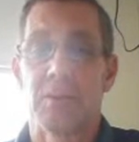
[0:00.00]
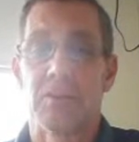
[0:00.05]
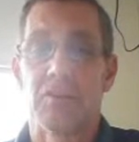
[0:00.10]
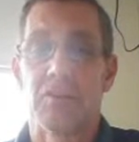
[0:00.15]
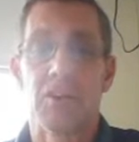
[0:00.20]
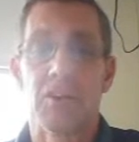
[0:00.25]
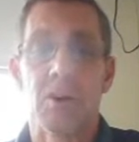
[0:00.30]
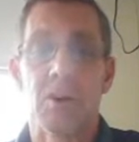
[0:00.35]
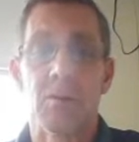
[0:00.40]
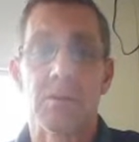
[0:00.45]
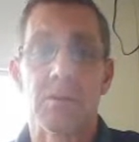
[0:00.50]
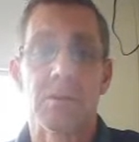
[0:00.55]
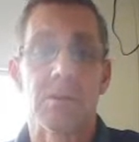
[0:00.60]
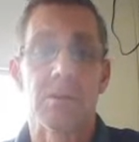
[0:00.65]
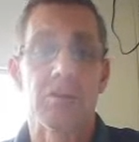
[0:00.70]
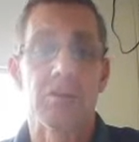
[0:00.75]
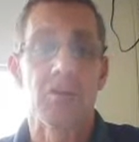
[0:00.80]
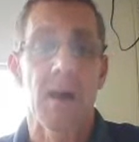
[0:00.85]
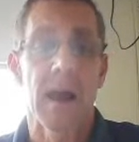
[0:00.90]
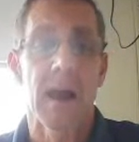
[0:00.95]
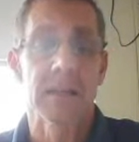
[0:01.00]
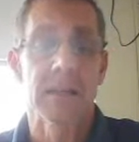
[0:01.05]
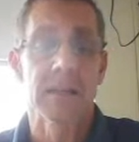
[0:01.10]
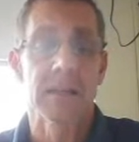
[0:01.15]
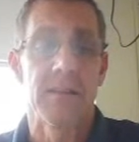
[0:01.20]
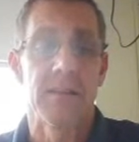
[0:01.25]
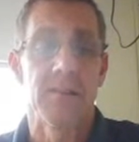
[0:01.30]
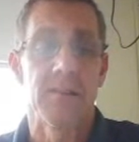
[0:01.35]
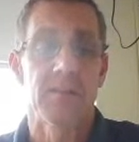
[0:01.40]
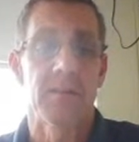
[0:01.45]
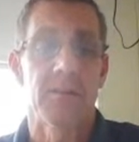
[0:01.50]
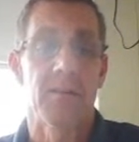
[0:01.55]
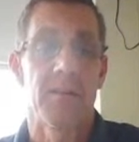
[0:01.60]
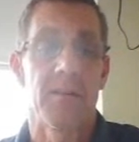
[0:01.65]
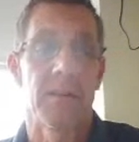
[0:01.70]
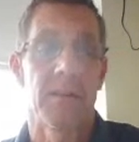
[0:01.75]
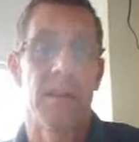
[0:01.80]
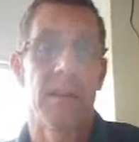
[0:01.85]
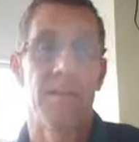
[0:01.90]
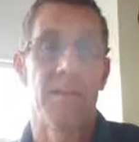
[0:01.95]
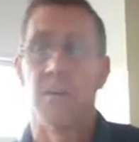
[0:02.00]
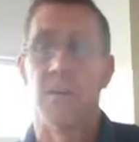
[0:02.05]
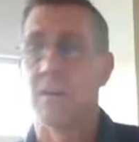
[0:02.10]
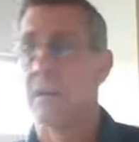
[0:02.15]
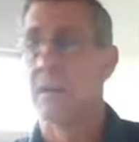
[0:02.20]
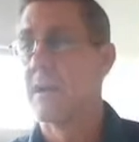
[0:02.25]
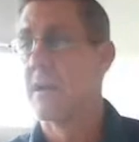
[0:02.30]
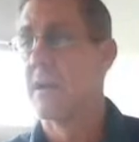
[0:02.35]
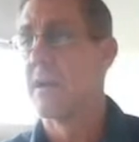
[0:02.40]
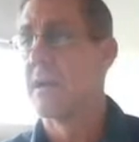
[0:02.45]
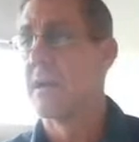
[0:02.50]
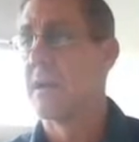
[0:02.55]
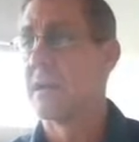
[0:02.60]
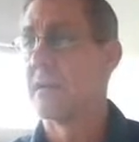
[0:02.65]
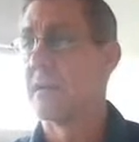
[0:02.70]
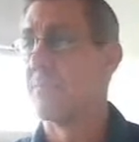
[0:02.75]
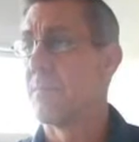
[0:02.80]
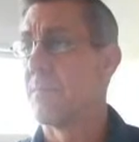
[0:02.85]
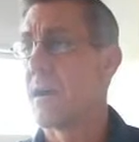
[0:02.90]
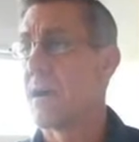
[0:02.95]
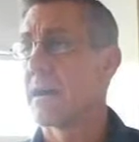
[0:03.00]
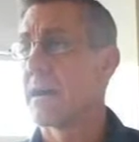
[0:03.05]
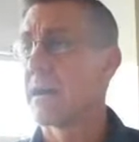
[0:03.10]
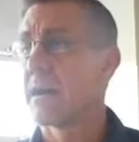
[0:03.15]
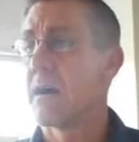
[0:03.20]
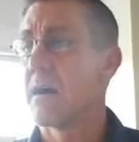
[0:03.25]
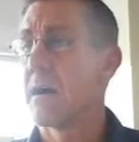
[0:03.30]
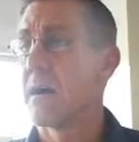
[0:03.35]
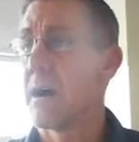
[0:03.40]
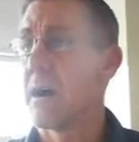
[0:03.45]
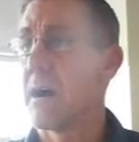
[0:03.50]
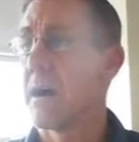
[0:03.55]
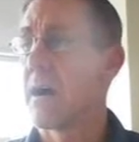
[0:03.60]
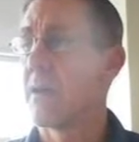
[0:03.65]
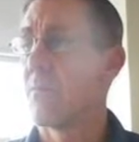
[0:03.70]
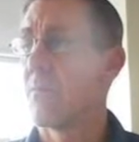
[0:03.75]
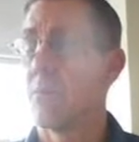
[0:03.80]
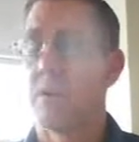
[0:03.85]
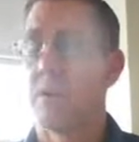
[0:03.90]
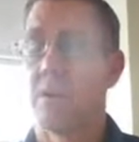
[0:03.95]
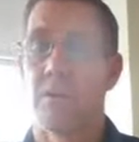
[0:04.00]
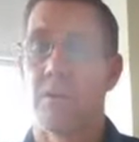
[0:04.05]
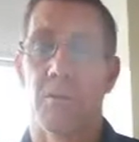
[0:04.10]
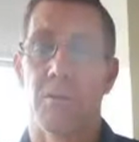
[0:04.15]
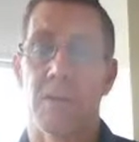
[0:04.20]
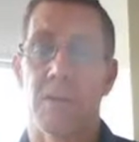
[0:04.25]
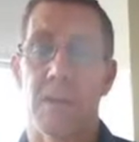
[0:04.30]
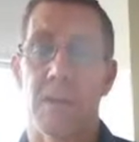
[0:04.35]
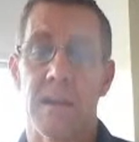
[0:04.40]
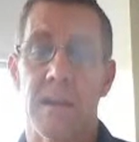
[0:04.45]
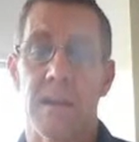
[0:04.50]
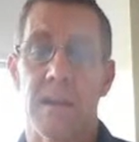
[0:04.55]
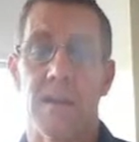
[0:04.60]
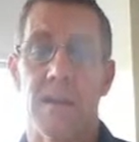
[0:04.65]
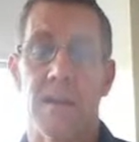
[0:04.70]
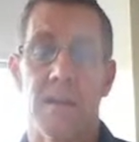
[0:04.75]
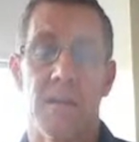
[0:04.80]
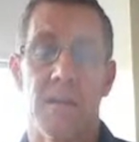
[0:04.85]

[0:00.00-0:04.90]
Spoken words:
that shows the tracks and their current level. And in Manga High, we are looking